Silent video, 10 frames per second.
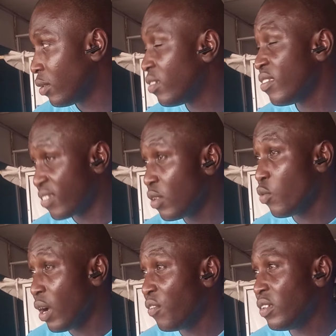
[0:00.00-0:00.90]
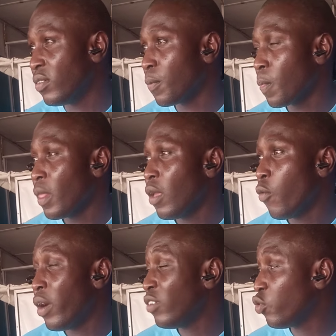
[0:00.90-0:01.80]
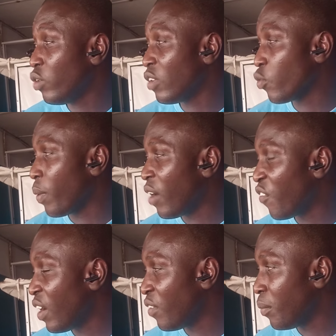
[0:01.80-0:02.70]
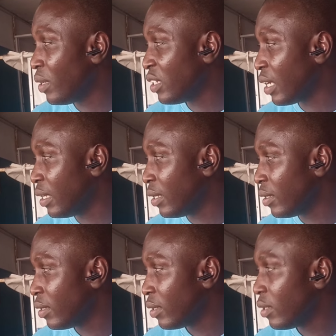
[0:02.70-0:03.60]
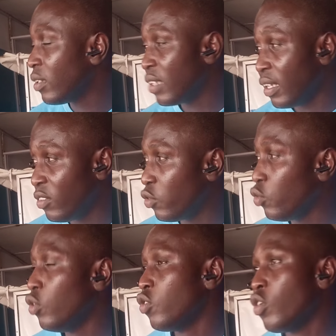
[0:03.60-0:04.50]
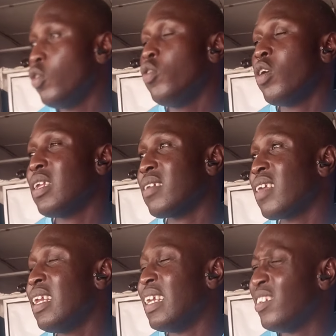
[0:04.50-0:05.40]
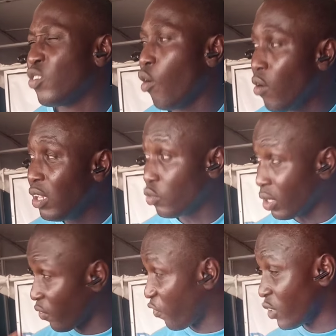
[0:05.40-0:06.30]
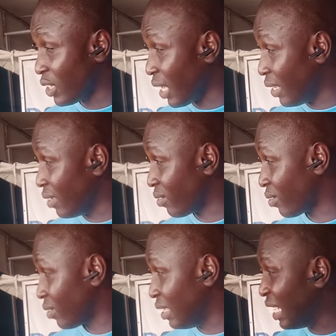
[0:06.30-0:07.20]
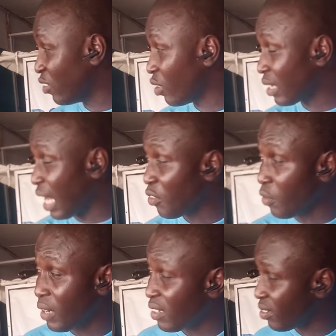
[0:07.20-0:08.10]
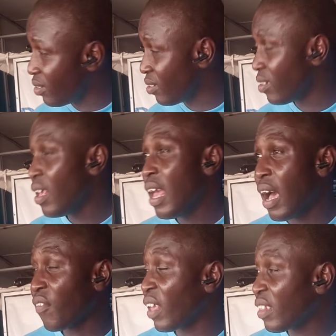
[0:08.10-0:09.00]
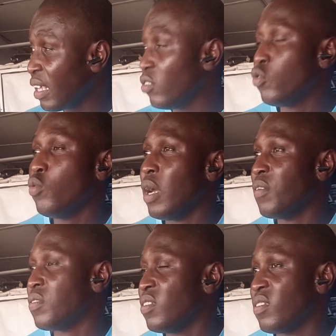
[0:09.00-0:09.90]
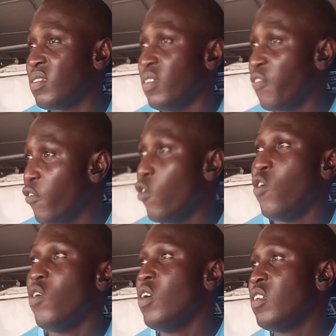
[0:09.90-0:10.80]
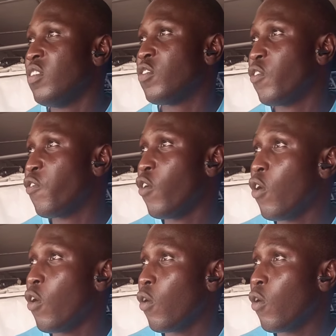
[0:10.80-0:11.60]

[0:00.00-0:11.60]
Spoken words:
16, we have it. When 2 raised to power 5, how many channels? 32. So you understand that it's only 24 channels. There is not part of that series. After 32, we have 64, 64,